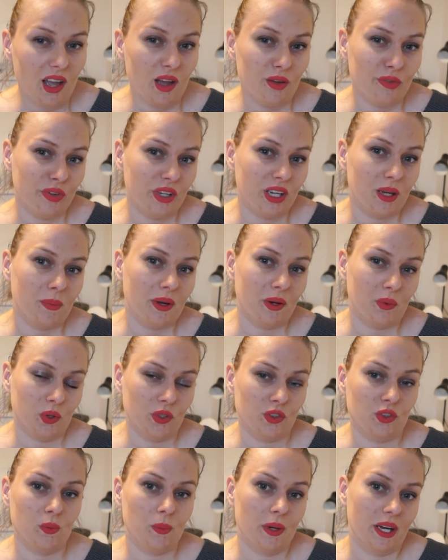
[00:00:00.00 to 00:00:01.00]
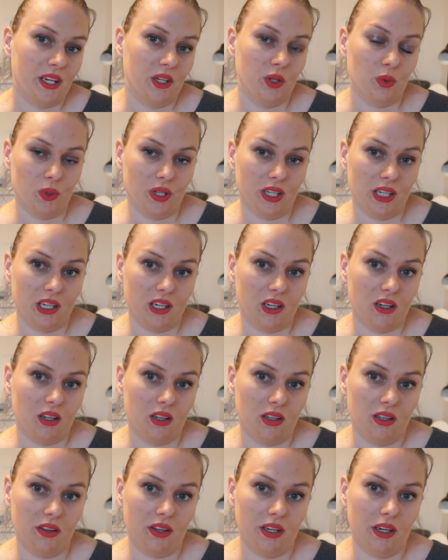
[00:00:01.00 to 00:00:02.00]
I think I might want to buy a new one in a
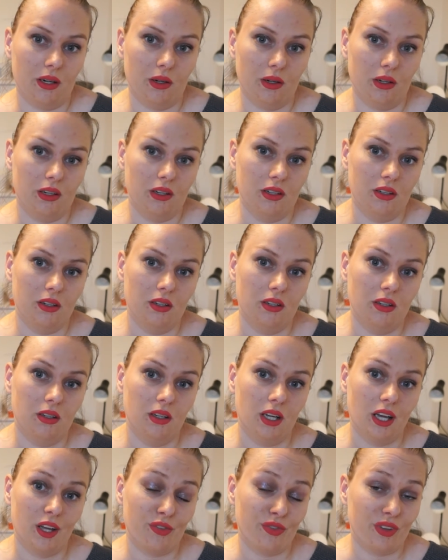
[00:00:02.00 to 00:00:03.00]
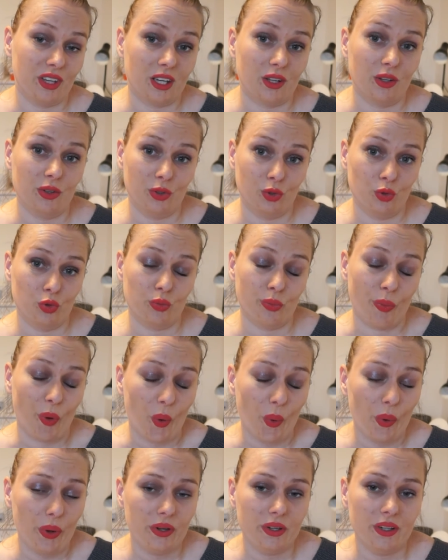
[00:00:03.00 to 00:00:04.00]
color that I, I think I'll use
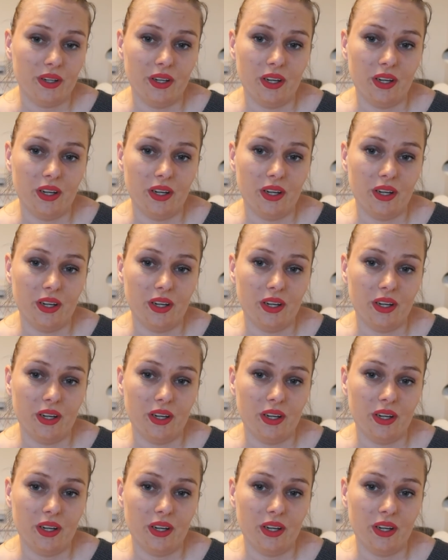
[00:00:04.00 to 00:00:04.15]
more.